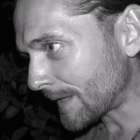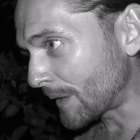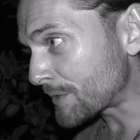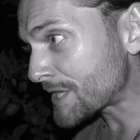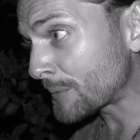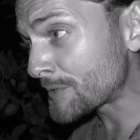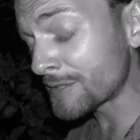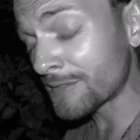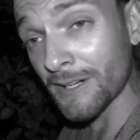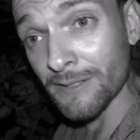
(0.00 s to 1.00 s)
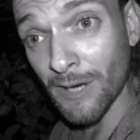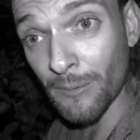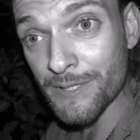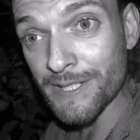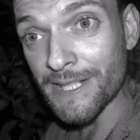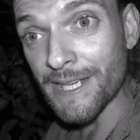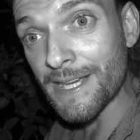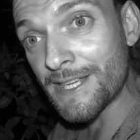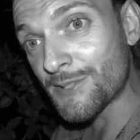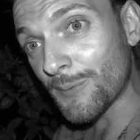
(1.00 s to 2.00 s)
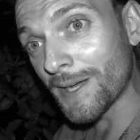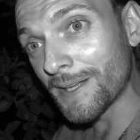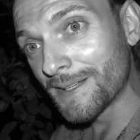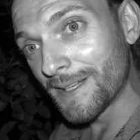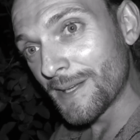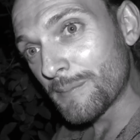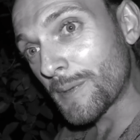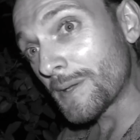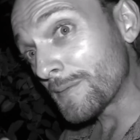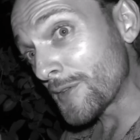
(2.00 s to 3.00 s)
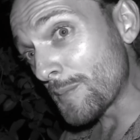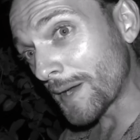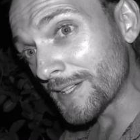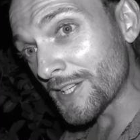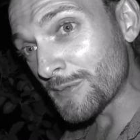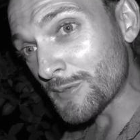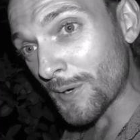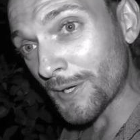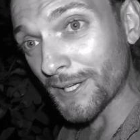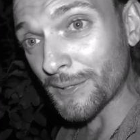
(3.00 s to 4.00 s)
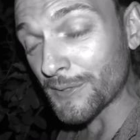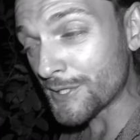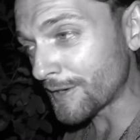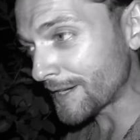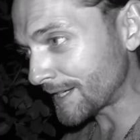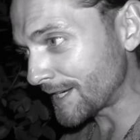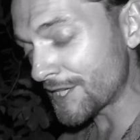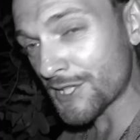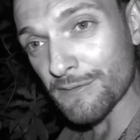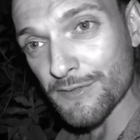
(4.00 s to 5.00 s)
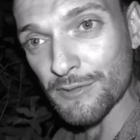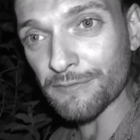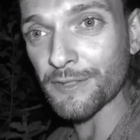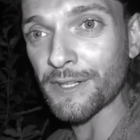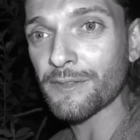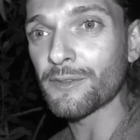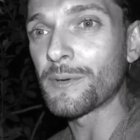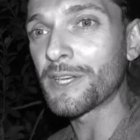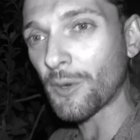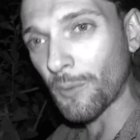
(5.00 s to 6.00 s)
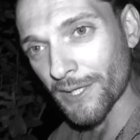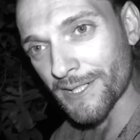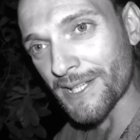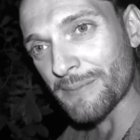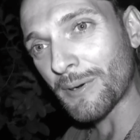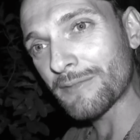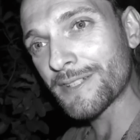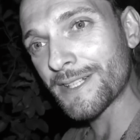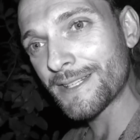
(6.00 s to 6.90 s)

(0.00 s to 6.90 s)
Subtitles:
I wish I was around in the age where humanity was working on the eradication of suffering through inequality and poverty.